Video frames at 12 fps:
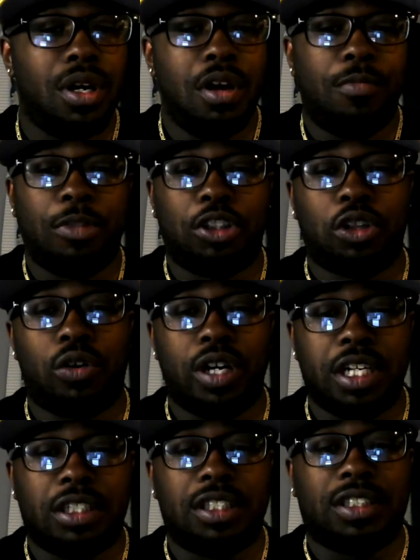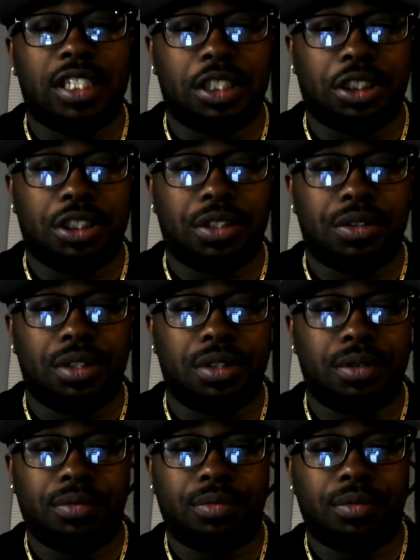Majority decision.
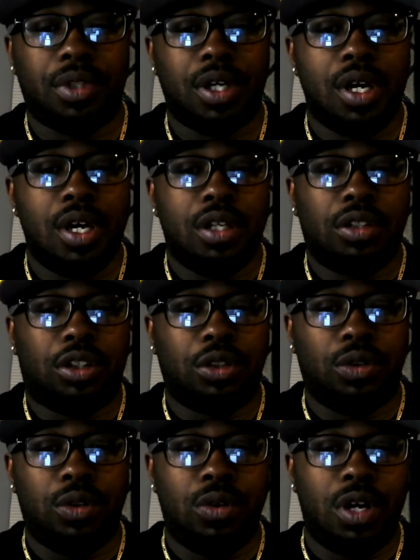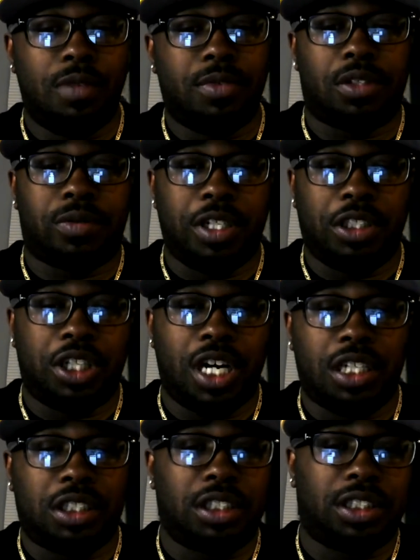Two of the three
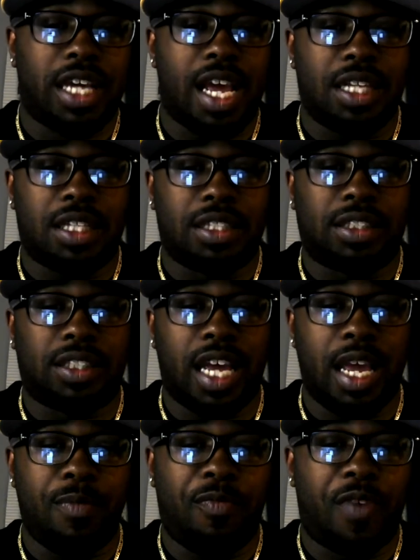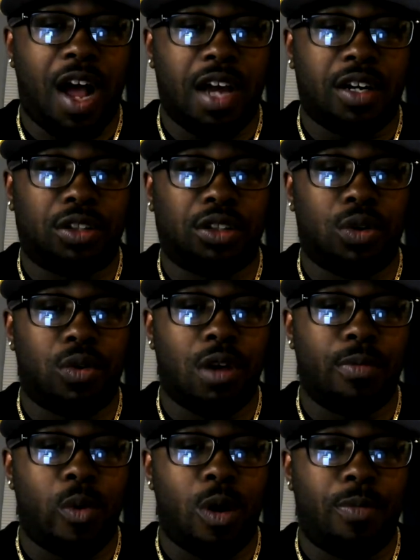judges had the same fighter scoring
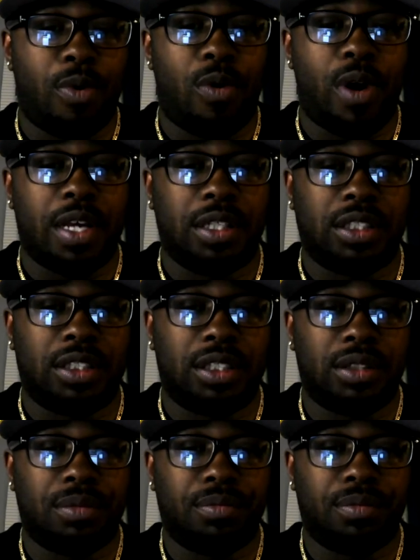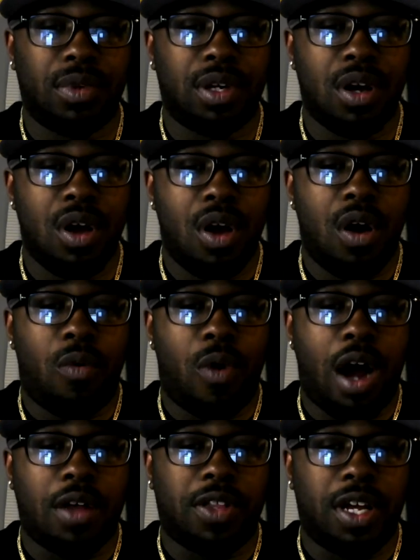more points,
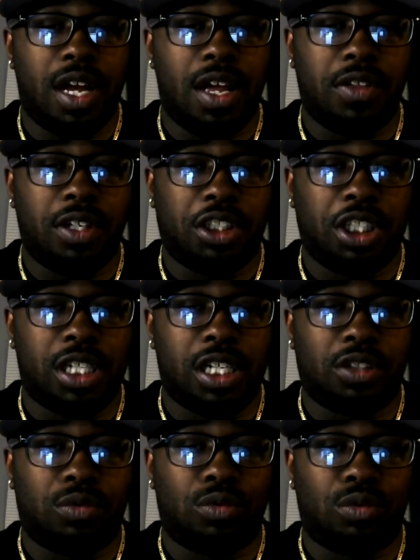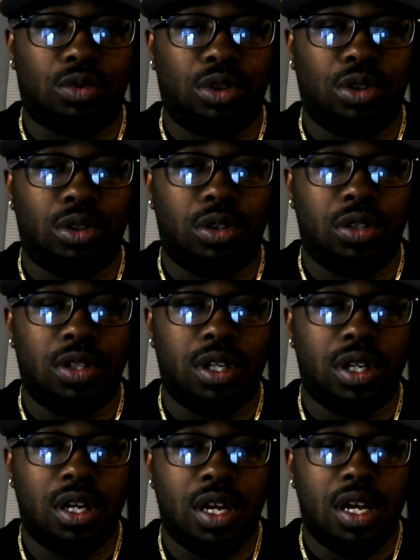while the other judge ruled
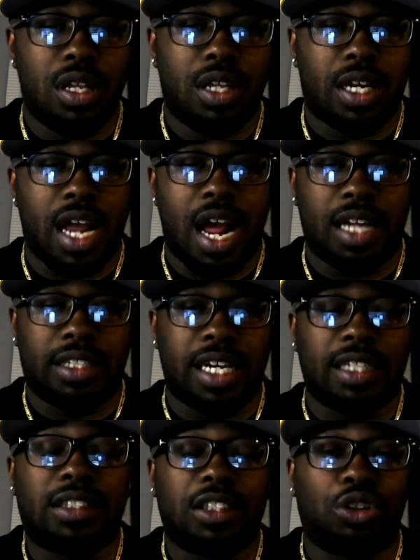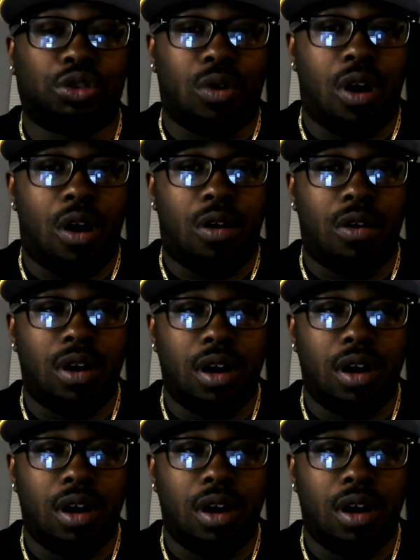the contest a draw.